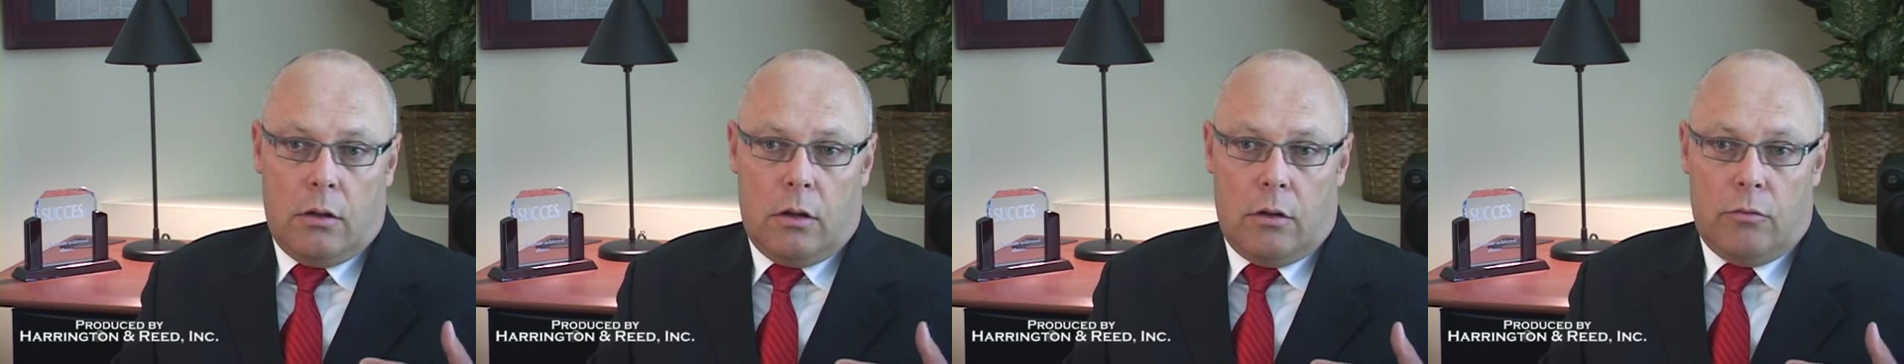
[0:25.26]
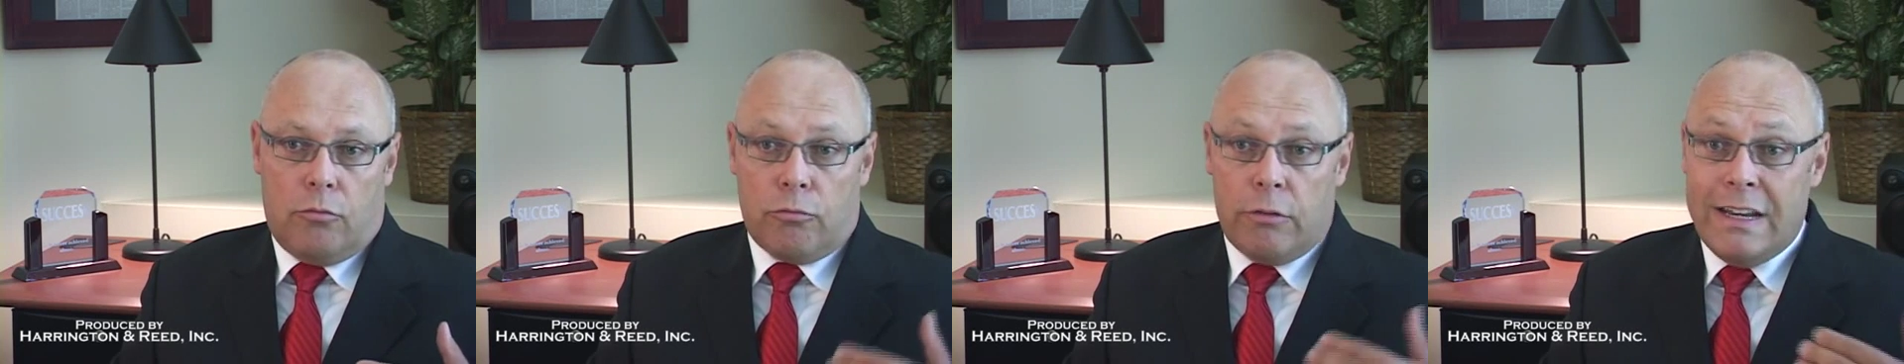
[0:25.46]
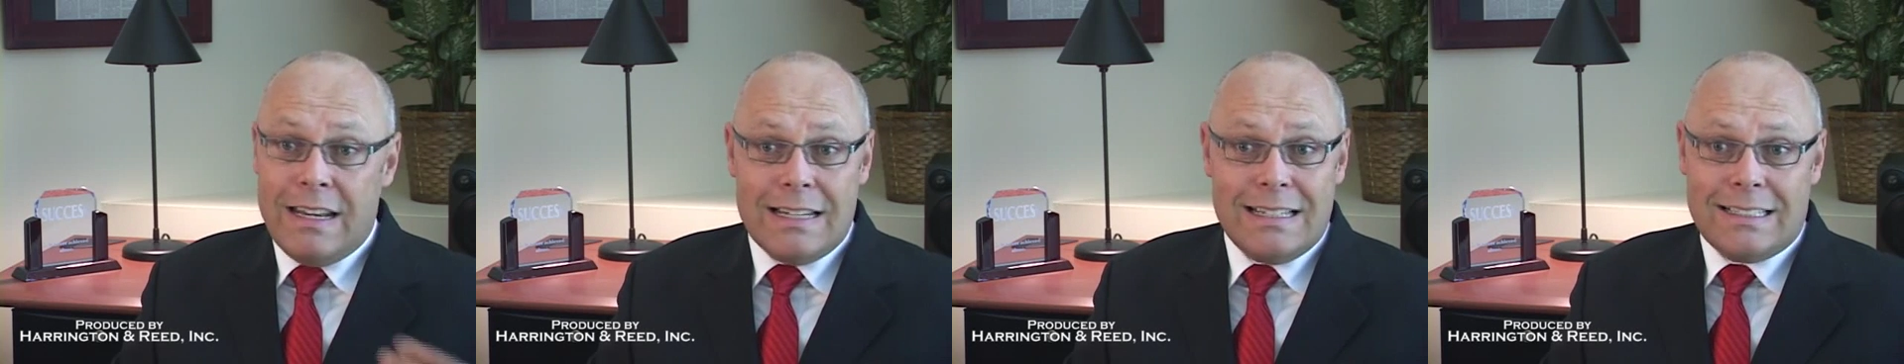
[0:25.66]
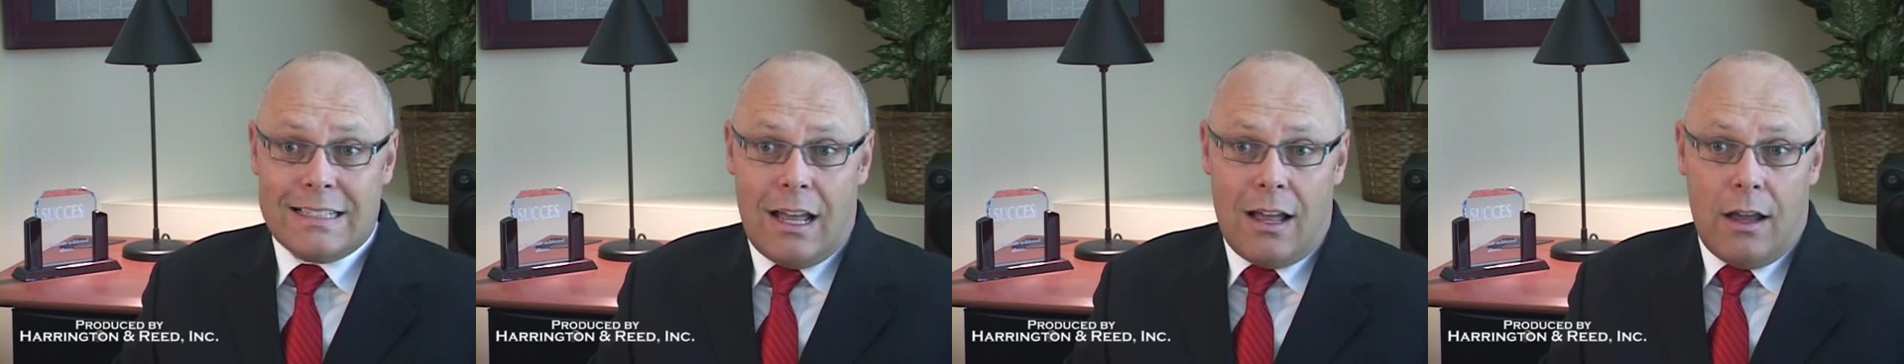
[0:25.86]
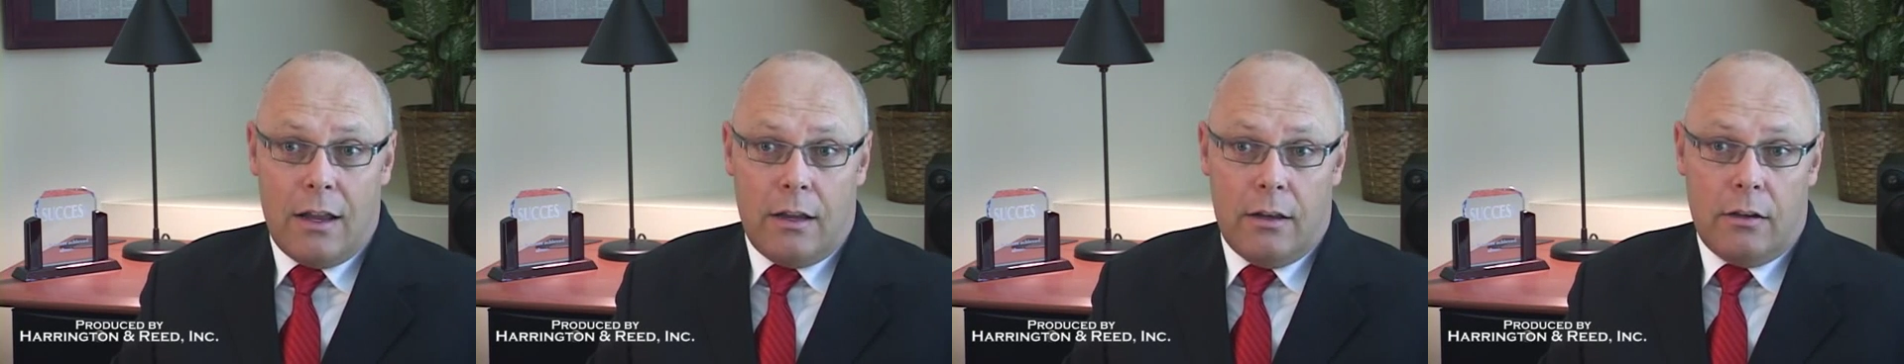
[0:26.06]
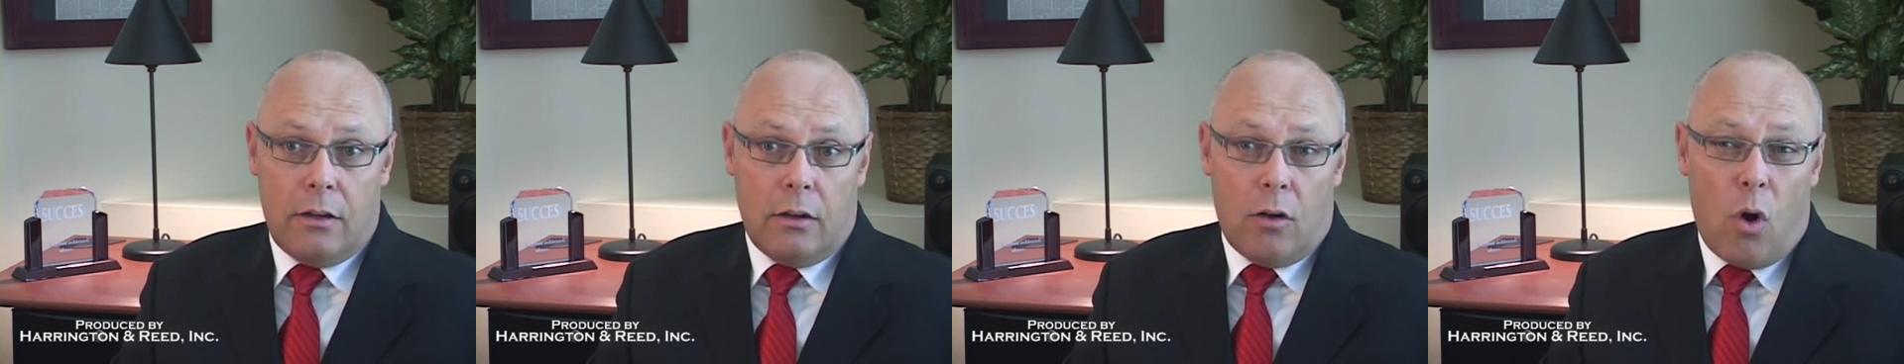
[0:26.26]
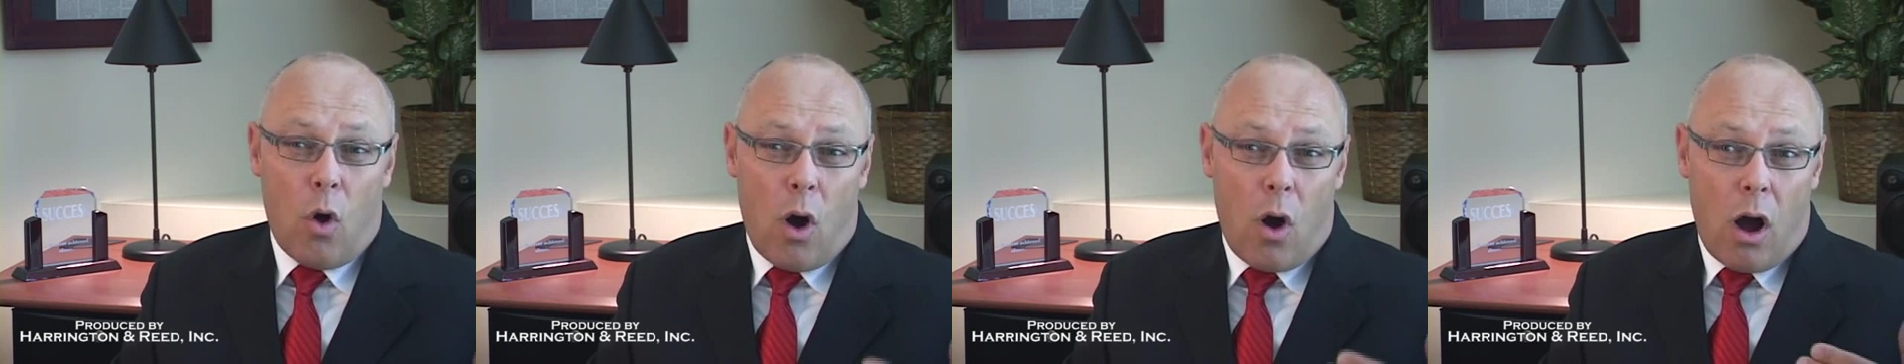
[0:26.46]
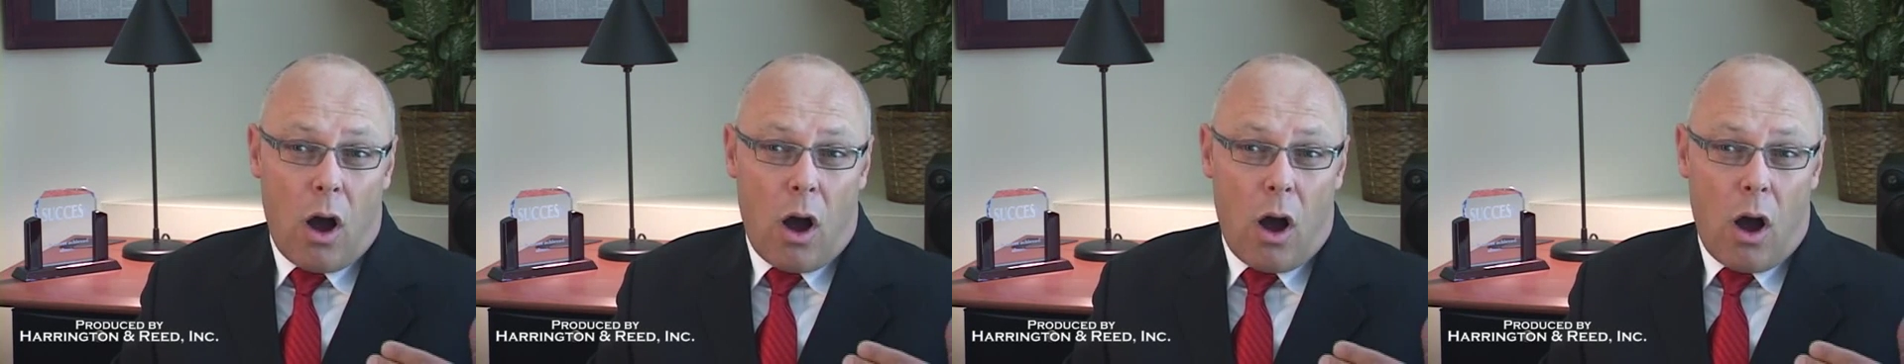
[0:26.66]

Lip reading: redesigned